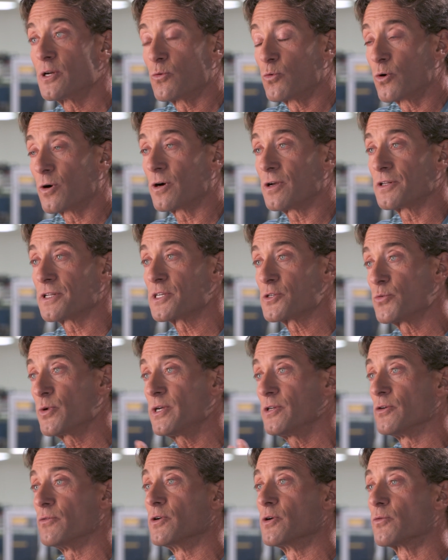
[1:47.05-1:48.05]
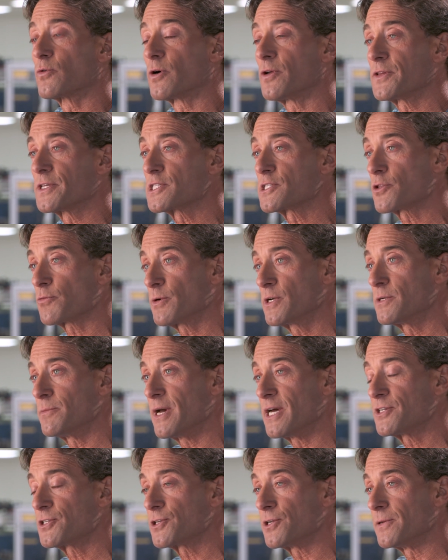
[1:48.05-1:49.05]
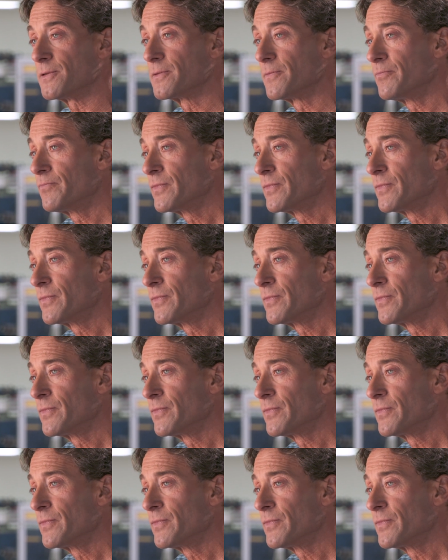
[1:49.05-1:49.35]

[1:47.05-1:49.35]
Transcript: in a world as we do, in a world that's three dimensional.